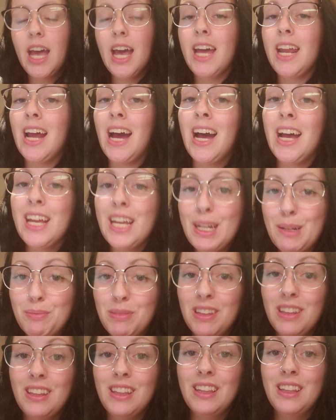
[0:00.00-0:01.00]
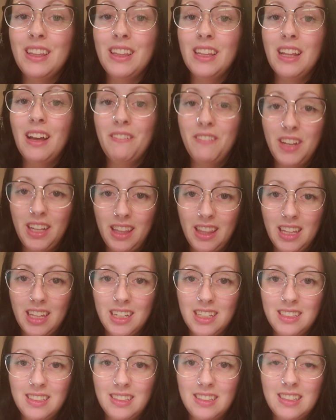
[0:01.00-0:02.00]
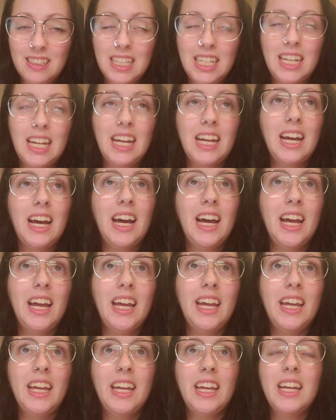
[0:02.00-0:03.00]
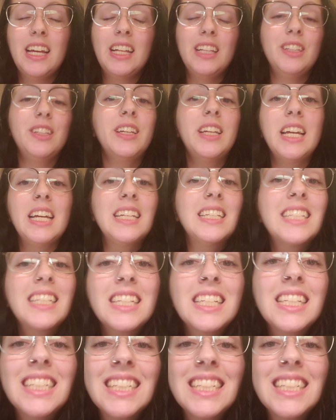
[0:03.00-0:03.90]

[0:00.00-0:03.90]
And I am loving this. Like, look at